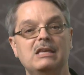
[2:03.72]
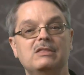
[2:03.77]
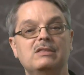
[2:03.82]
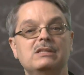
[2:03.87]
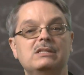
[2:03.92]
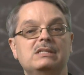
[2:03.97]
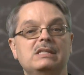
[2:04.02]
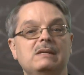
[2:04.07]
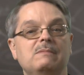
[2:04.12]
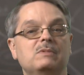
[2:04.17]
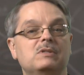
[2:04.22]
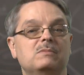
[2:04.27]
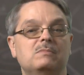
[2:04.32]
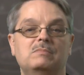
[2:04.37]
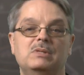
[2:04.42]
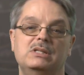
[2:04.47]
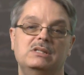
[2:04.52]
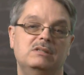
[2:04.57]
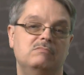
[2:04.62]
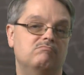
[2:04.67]
This seemed to
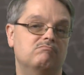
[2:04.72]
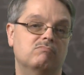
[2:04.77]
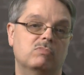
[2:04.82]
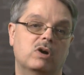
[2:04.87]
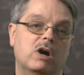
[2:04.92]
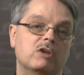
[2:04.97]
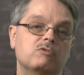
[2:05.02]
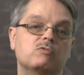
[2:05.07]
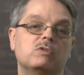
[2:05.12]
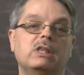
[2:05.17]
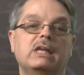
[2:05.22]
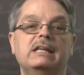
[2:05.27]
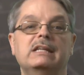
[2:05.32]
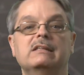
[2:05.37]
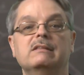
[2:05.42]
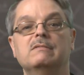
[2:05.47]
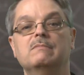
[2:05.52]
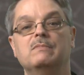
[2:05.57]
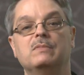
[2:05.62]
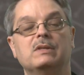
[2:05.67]
be
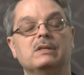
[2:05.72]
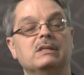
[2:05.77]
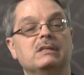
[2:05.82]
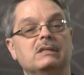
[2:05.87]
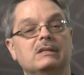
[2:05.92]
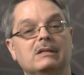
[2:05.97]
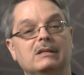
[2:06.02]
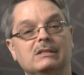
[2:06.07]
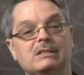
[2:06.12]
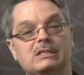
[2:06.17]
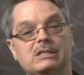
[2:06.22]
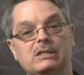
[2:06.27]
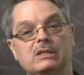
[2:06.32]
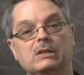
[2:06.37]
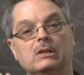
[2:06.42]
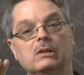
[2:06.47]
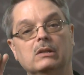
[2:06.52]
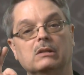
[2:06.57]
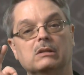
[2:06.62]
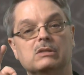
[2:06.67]
unrelated
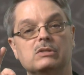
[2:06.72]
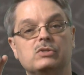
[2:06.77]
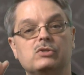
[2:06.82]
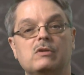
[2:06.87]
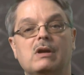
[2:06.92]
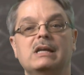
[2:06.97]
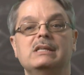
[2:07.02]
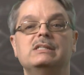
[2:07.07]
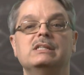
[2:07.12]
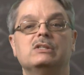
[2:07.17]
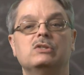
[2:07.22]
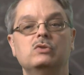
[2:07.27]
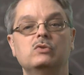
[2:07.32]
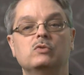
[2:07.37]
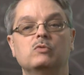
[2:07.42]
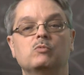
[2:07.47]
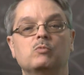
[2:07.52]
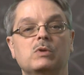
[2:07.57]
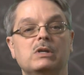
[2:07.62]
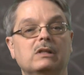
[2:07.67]
until Sir Isaac
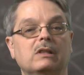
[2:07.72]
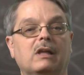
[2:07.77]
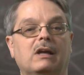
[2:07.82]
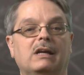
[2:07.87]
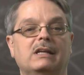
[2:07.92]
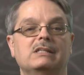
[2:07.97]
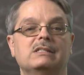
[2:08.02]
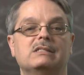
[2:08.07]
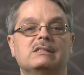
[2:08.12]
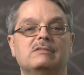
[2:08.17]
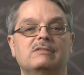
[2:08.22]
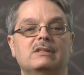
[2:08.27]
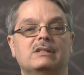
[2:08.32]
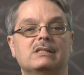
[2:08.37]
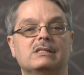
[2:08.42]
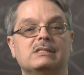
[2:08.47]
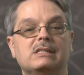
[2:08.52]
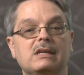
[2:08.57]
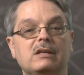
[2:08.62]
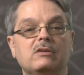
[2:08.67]
Newton realized
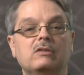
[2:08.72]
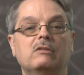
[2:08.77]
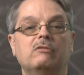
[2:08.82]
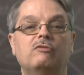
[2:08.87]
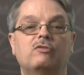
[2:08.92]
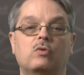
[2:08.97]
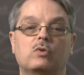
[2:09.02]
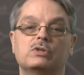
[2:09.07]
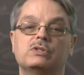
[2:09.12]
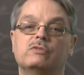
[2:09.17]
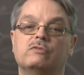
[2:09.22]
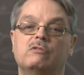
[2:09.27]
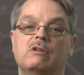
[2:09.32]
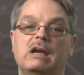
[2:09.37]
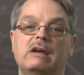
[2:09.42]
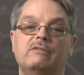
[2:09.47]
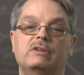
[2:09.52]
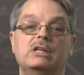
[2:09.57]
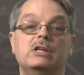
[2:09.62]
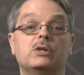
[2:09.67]
that a single force of
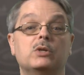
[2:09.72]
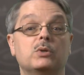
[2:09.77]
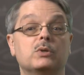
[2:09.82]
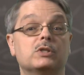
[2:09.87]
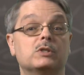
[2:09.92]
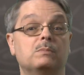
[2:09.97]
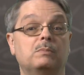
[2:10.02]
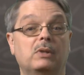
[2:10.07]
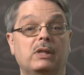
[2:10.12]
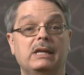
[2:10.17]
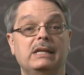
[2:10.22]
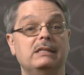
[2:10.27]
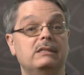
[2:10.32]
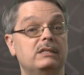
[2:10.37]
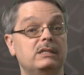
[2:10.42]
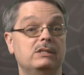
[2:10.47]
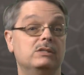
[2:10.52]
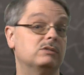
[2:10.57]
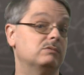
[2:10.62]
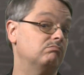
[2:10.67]
gravity could
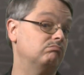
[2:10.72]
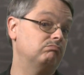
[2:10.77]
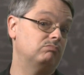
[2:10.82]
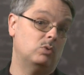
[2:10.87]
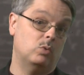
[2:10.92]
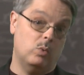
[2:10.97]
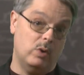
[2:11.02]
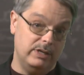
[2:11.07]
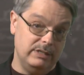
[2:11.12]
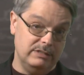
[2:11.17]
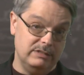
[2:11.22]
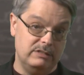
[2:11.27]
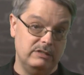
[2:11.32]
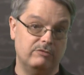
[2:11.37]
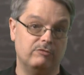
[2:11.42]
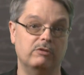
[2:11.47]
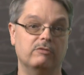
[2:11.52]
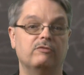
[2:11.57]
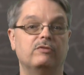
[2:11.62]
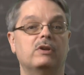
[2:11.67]
explain these quite
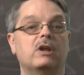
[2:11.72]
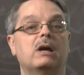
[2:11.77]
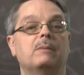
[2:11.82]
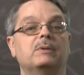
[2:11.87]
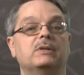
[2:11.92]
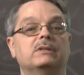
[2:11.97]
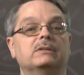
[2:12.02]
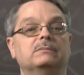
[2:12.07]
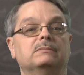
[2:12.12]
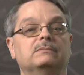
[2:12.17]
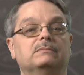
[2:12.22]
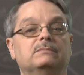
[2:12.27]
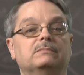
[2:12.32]
different phenomena.